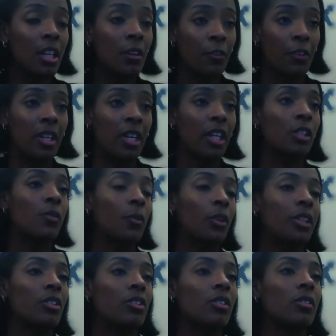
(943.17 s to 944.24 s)
for the next 4
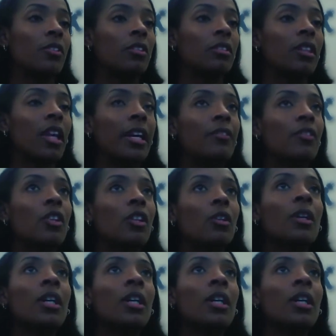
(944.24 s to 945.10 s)
years of your life. So